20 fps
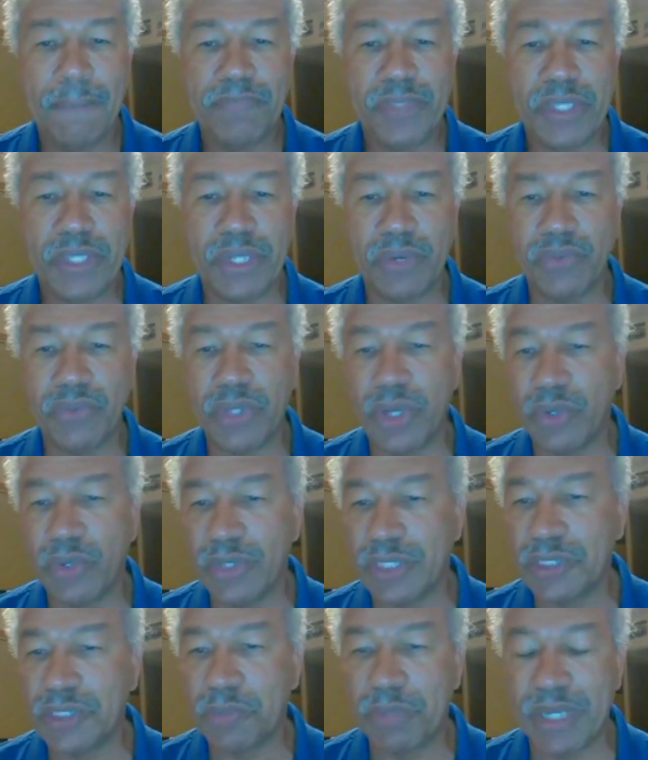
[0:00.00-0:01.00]

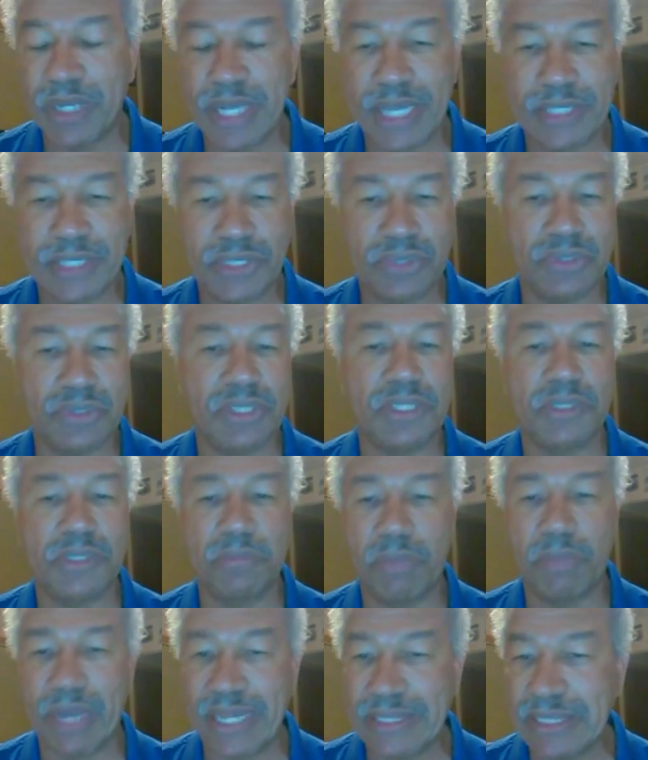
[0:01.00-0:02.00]
notice pedestrians,
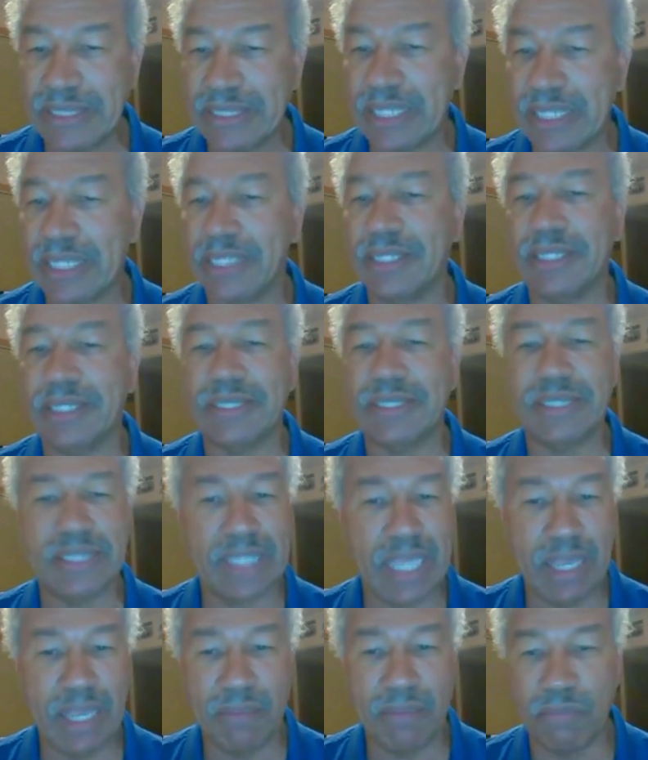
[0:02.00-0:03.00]
bicyclists,
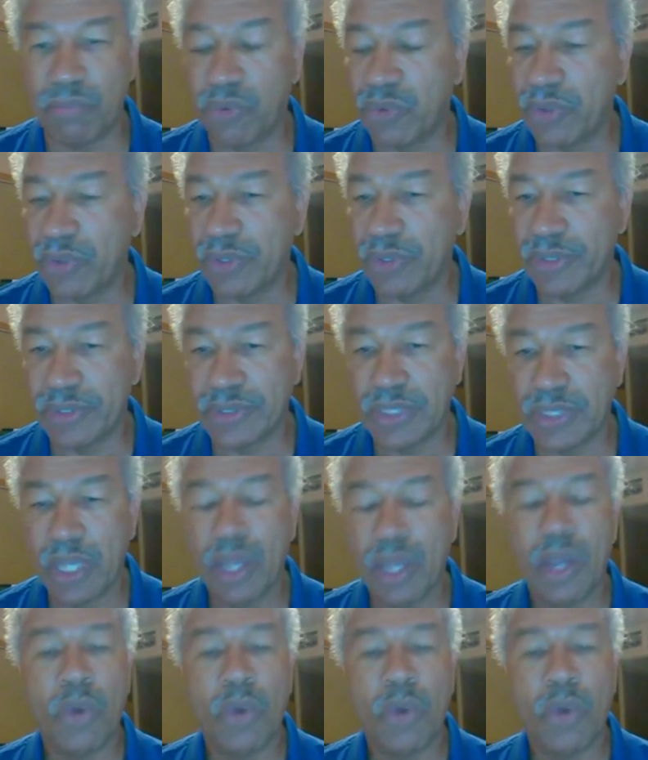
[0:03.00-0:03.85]
skateboarders.